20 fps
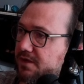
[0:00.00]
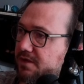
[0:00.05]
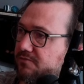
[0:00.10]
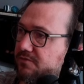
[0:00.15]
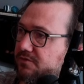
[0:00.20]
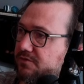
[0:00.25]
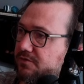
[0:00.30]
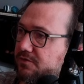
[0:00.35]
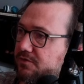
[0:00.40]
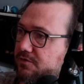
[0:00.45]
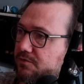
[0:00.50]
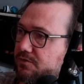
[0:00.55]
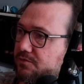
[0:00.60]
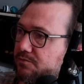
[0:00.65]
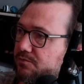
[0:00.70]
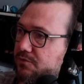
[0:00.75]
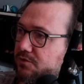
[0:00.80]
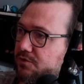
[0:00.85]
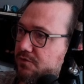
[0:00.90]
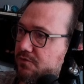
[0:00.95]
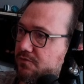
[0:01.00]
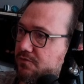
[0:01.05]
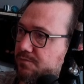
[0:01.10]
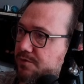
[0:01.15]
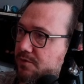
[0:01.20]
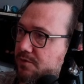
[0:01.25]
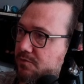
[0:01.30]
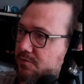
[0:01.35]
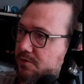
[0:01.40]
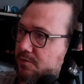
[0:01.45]
a good move, but
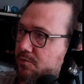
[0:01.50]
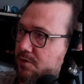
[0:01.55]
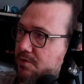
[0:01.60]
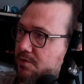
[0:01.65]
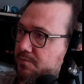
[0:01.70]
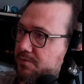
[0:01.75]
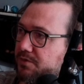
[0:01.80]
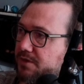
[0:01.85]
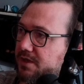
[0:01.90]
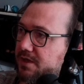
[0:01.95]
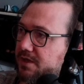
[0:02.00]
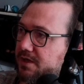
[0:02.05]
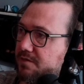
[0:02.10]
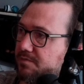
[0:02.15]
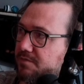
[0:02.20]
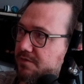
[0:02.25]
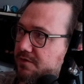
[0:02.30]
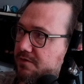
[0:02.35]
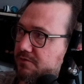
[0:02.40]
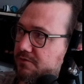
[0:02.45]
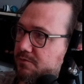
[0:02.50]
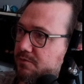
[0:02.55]
we weren't playing it because we